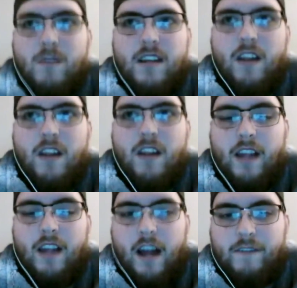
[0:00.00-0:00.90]
it
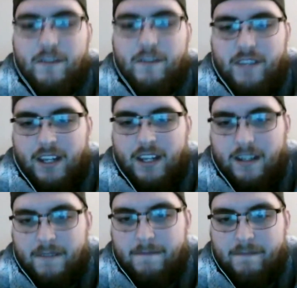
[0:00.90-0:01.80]
lock lock
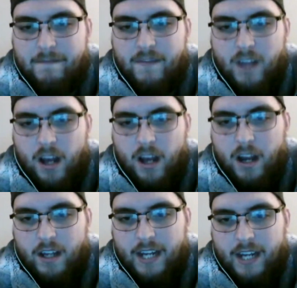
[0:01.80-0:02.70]
fifteen
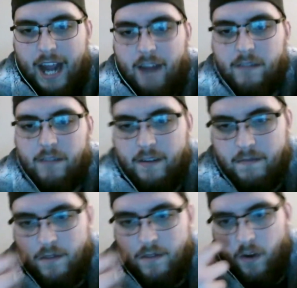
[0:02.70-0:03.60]
uh, in
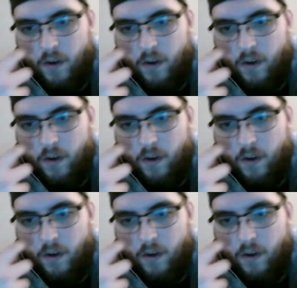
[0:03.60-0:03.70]
Akron. They're